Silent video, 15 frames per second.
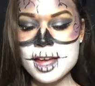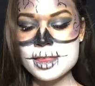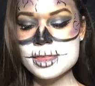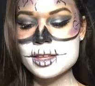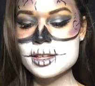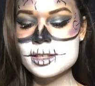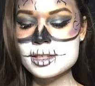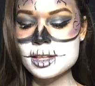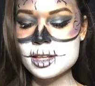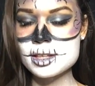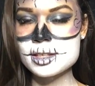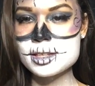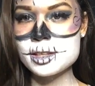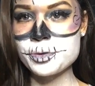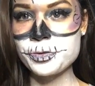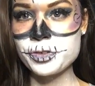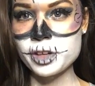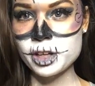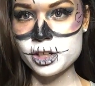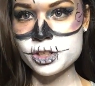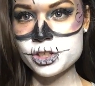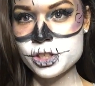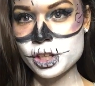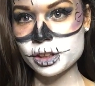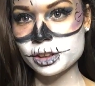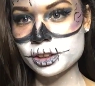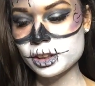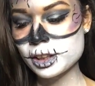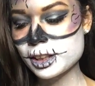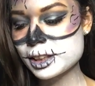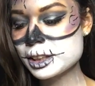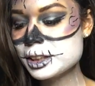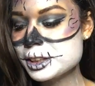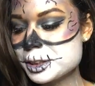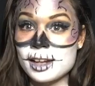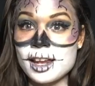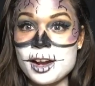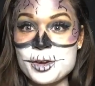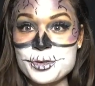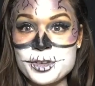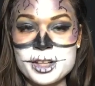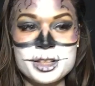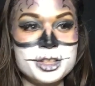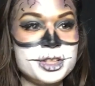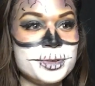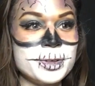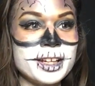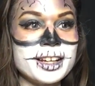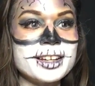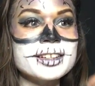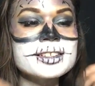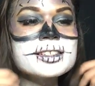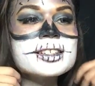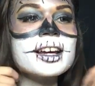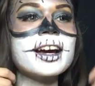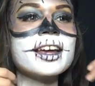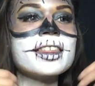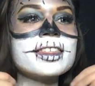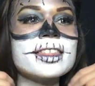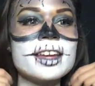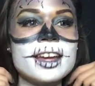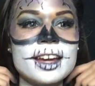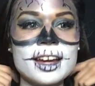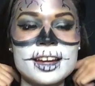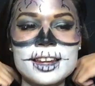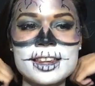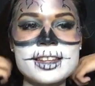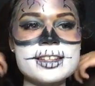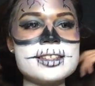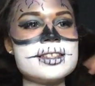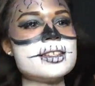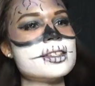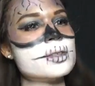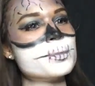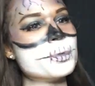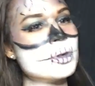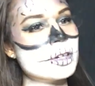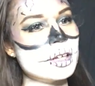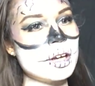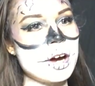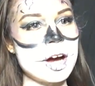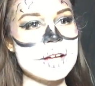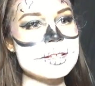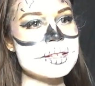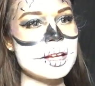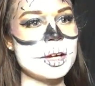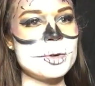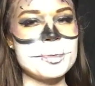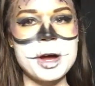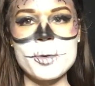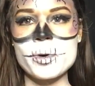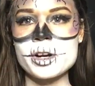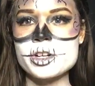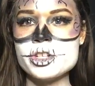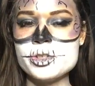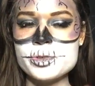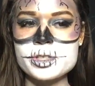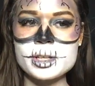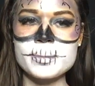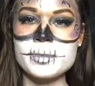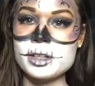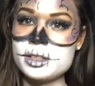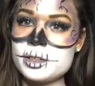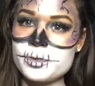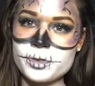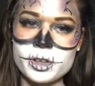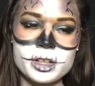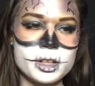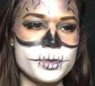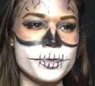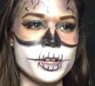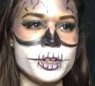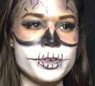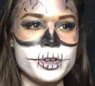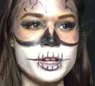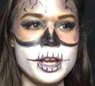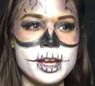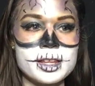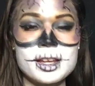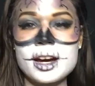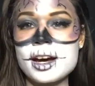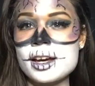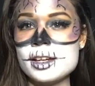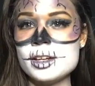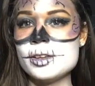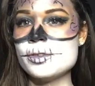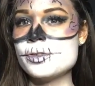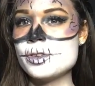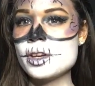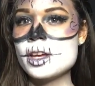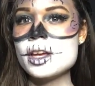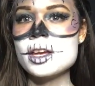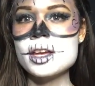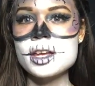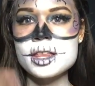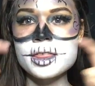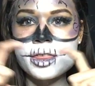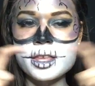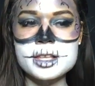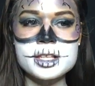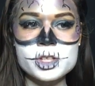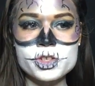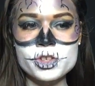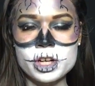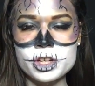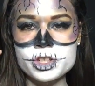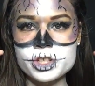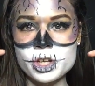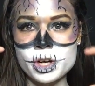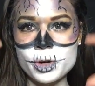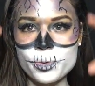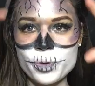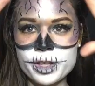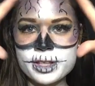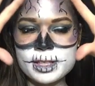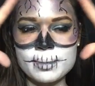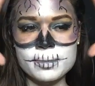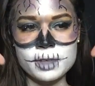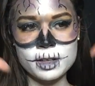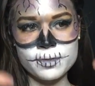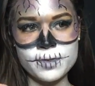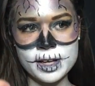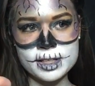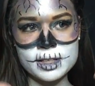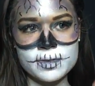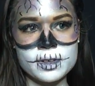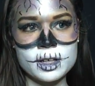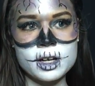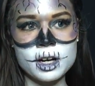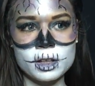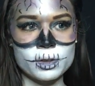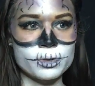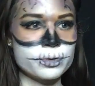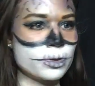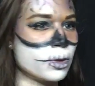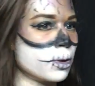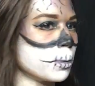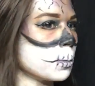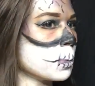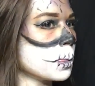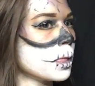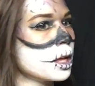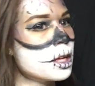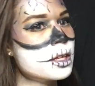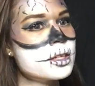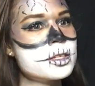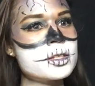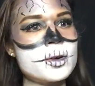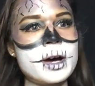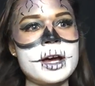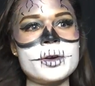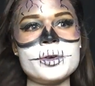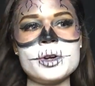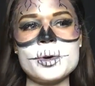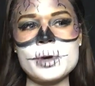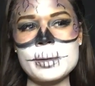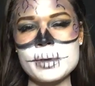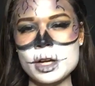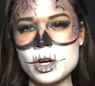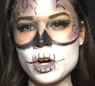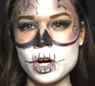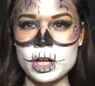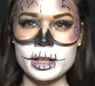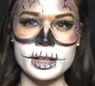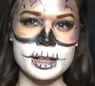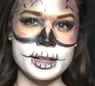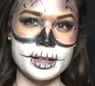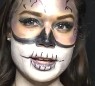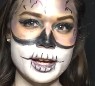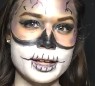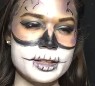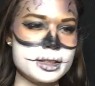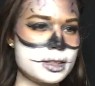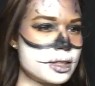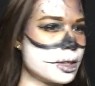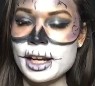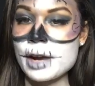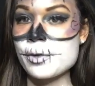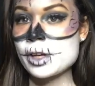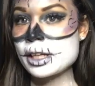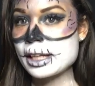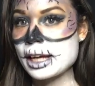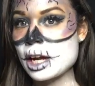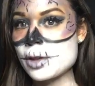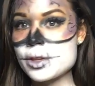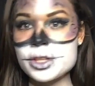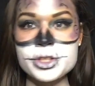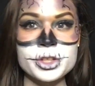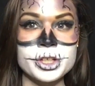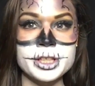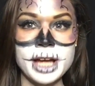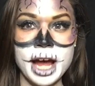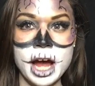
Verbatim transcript: and this is the finished look. A lot of fun doing it. I think this is pretty awesome. I wanted to do something different and recreate kind of this structure with something festive and colorful. So I don't know what I'm gonna call it yet. And I really like how this turned